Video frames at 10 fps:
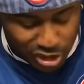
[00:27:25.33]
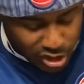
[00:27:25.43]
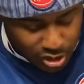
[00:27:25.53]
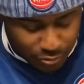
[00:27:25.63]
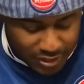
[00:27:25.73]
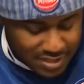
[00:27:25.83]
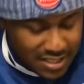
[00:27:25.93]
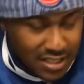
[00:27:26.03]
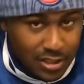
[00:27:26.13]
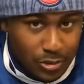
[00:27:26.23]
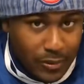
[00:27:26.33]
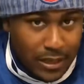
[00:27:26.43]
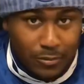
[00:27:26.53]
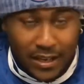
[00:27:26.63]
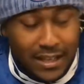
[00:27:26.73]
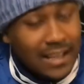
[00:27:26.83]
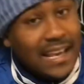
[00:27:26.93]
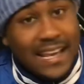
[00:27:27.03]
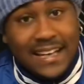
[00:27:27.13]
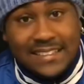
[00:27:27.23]
Dirk Nowitzki and Dwayne Wade,
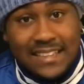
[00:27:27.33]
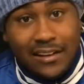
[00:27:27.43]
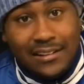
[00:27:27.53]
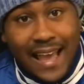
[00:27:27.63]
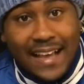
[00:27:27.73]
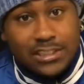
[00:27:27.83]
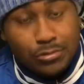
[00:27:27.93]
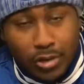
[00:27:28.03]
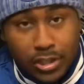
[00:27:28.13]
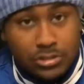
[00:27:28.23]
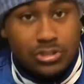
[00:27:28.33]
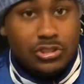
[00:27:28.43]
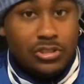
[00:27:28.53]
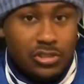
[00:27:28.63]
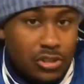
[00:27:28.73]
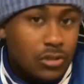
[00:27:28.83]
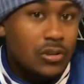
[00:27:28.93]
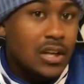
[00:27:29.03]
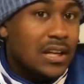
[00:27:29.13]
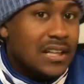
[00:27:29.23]
it is their last run. So, I
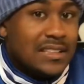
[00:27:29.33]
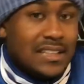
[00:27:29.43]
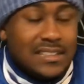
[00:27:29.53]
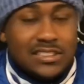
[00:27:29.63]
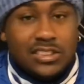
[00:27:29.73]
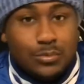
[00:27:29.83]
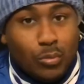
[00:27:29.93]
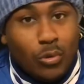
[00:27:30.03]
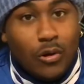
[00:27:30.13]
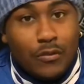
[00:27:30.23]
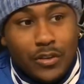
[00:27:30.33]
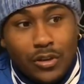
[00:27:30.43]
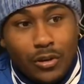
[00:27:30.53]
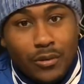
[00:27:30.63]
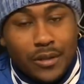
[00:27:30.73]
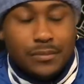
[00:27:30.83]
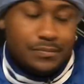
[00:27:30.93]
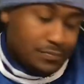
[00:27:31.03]
think this is more of, a,